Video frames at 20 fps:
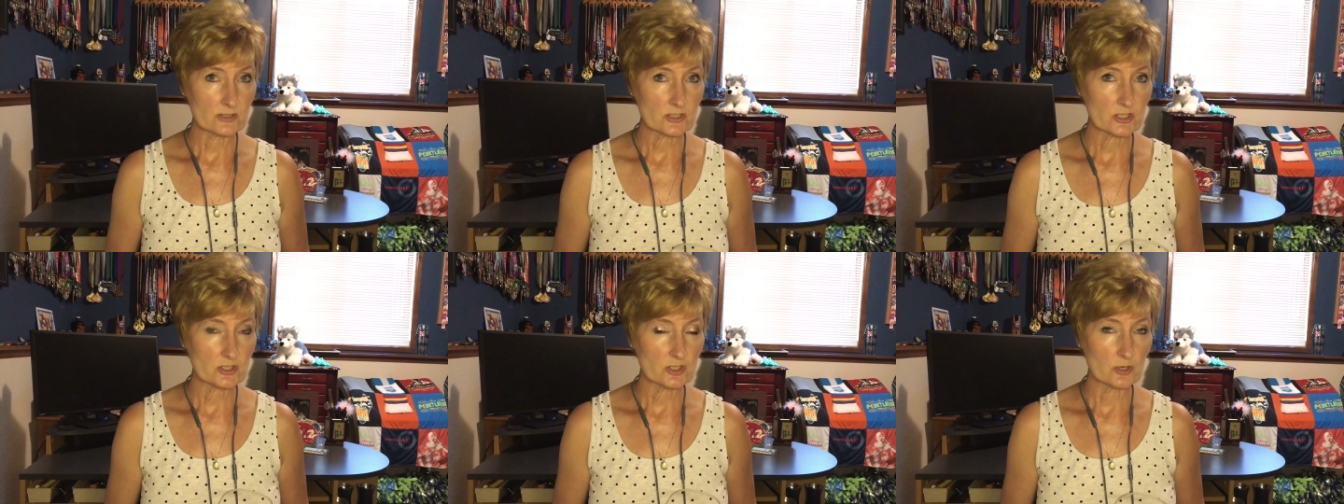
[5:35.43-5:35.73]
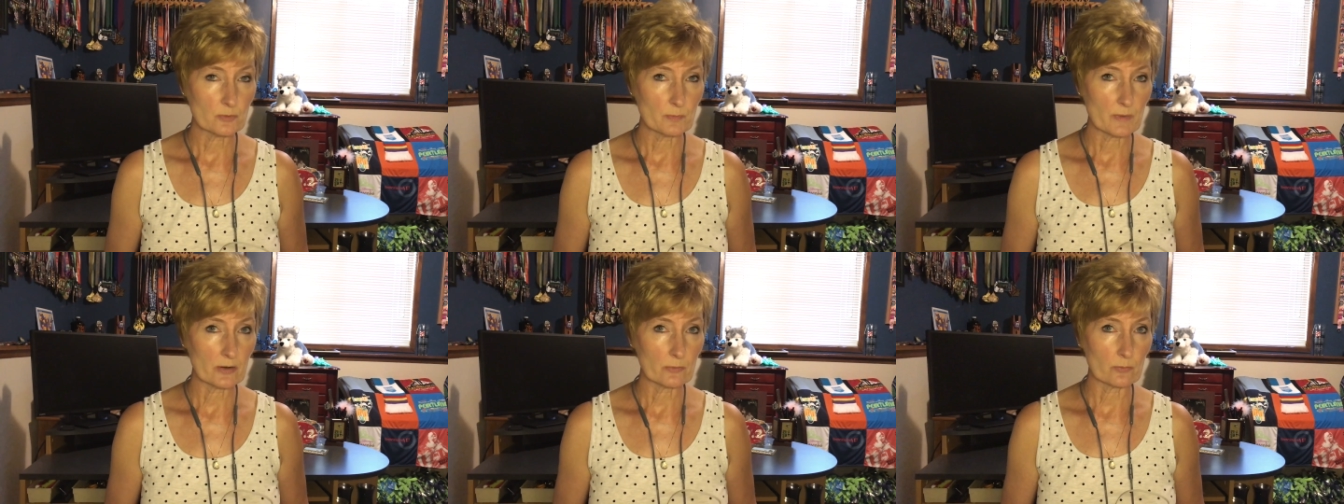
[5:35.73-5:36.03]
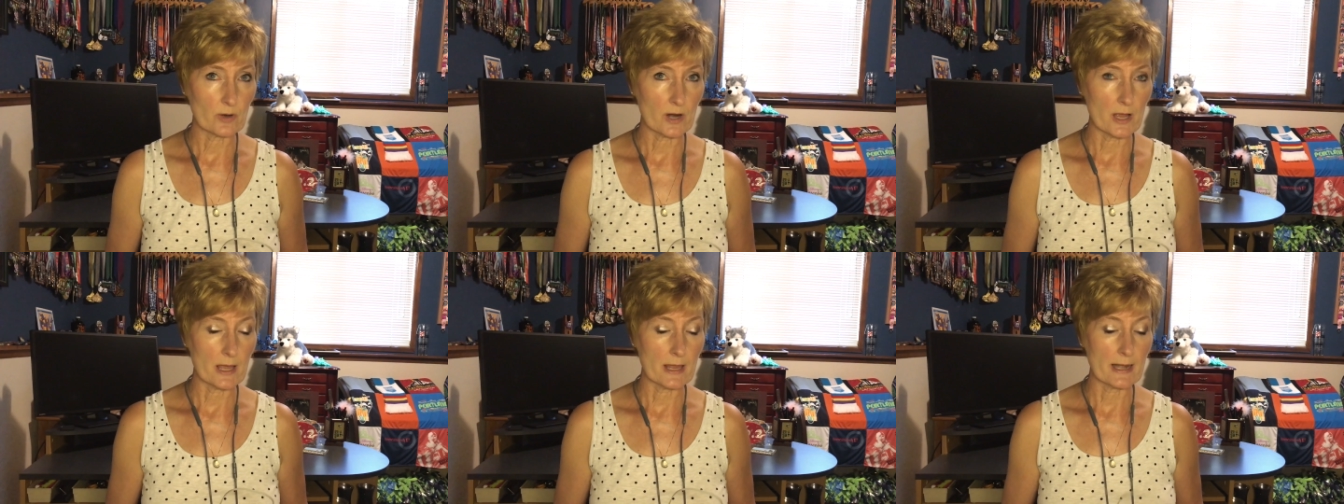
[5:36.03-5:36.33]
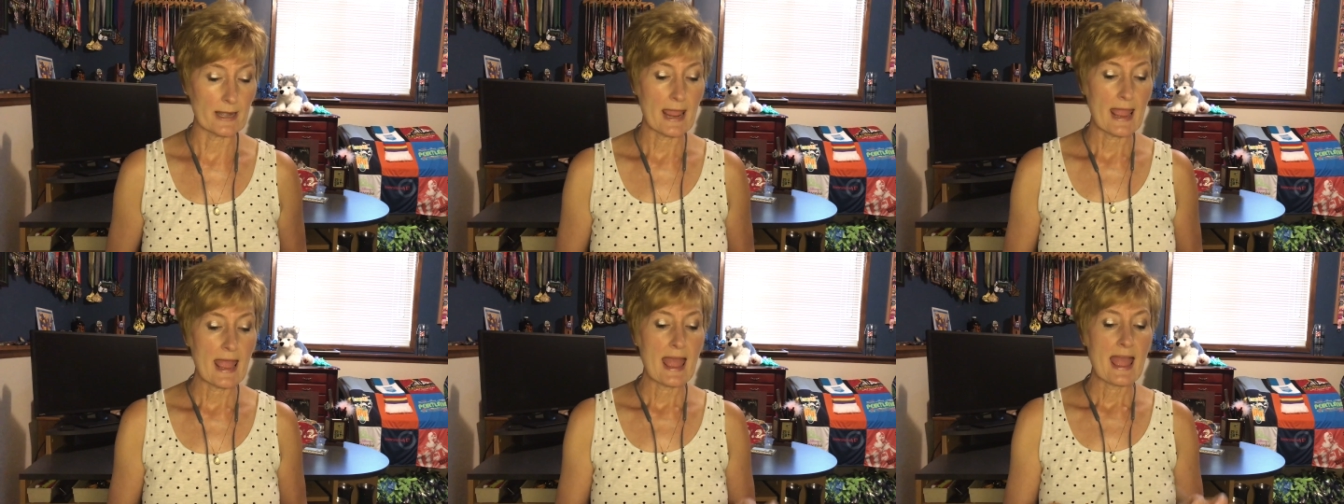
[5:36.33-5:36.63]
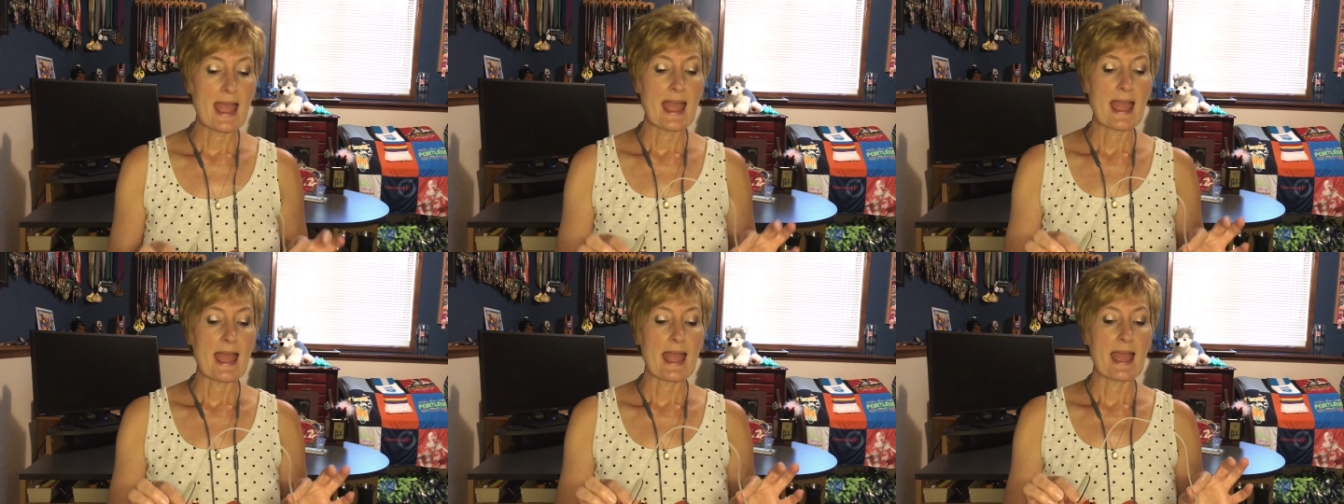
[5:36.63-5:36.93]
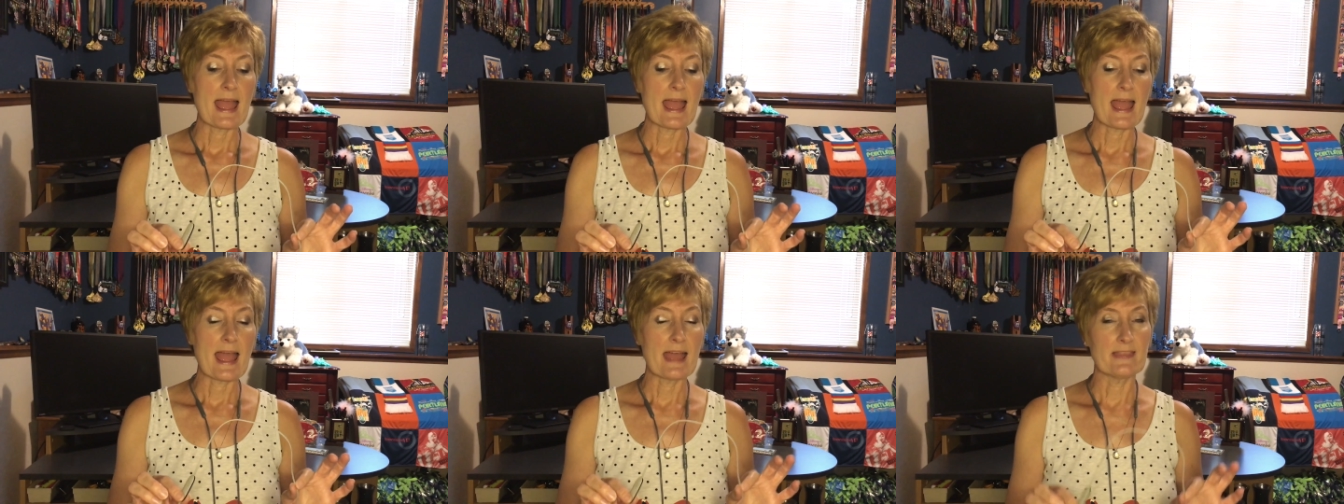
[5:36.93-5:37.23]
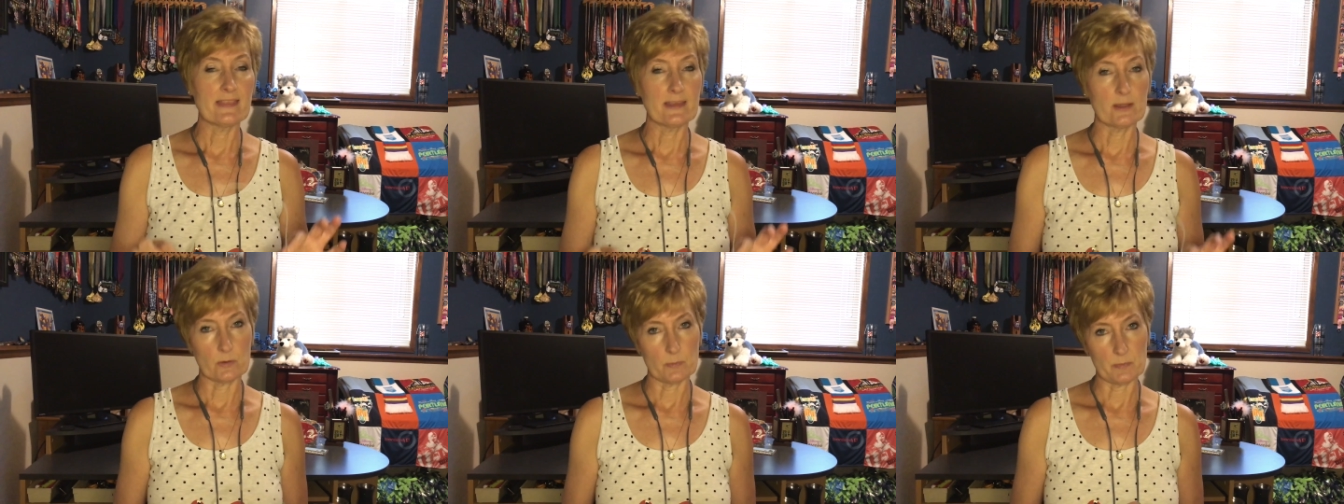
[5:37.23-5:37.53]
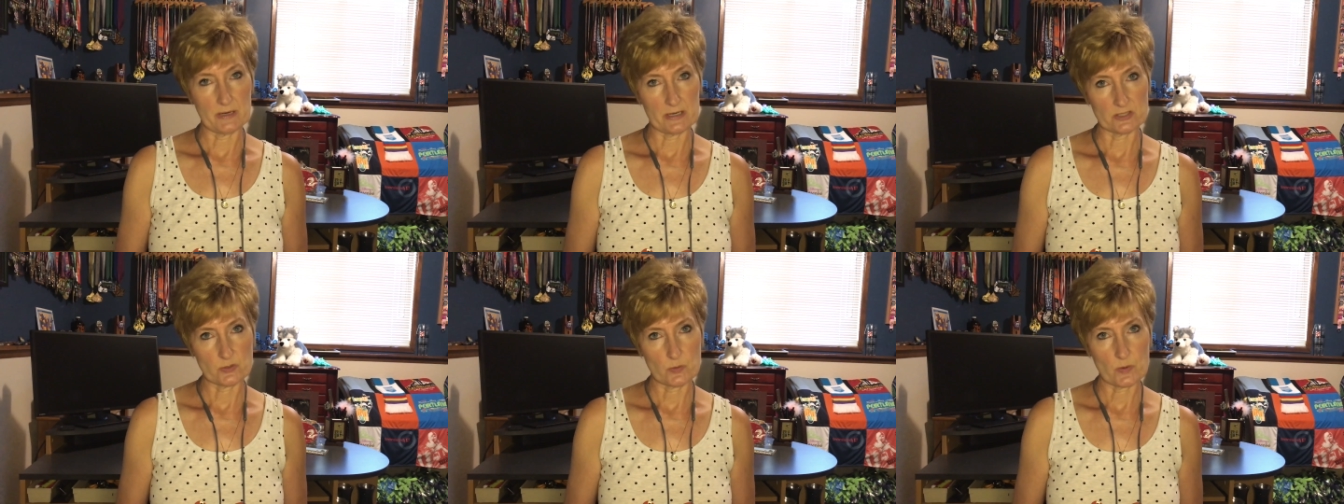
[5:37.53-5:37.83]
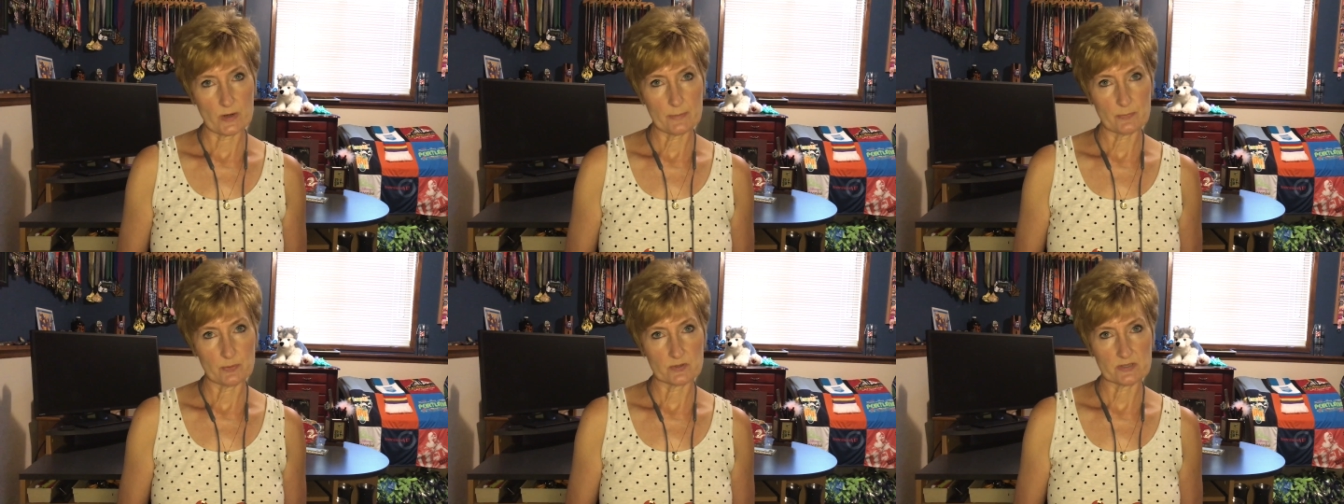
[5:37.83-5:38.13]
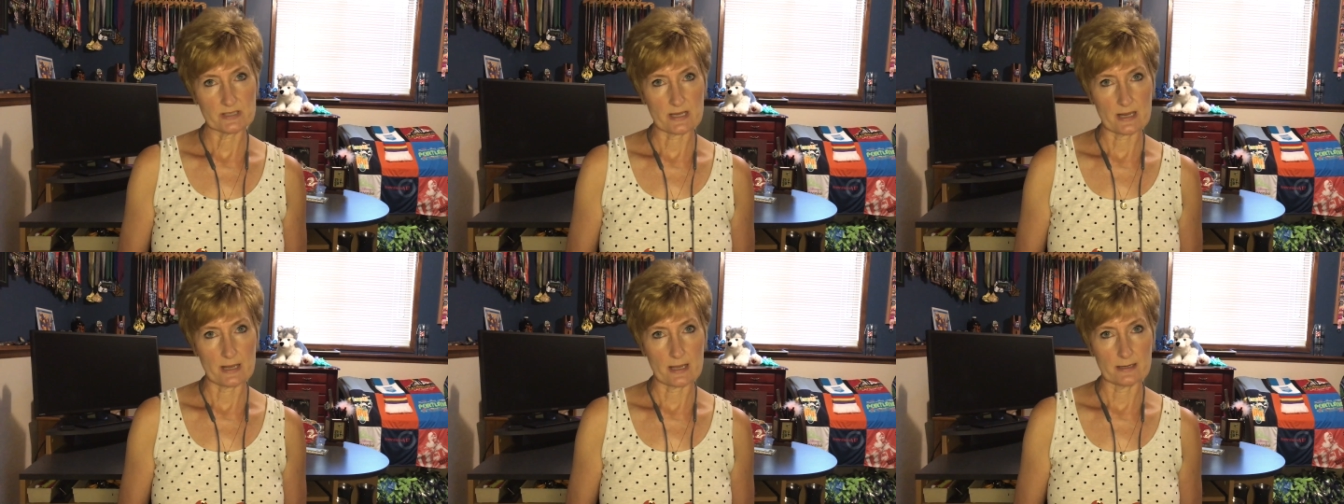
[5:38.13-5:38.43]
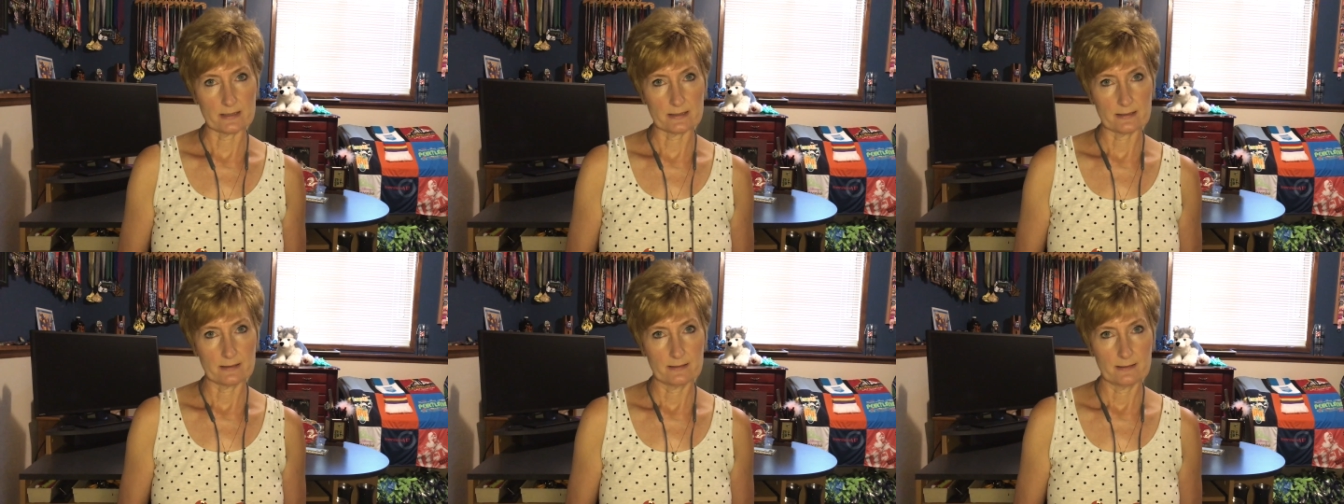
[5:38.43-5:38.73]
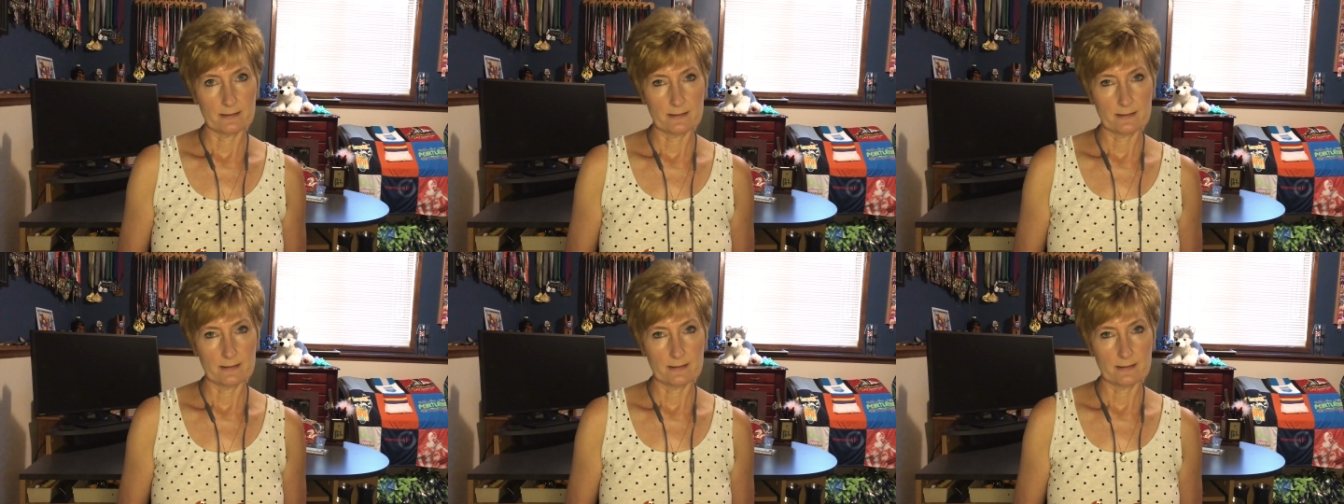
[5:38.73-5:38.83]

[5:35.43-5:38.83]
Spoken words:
to do my run, and they would be at 20%.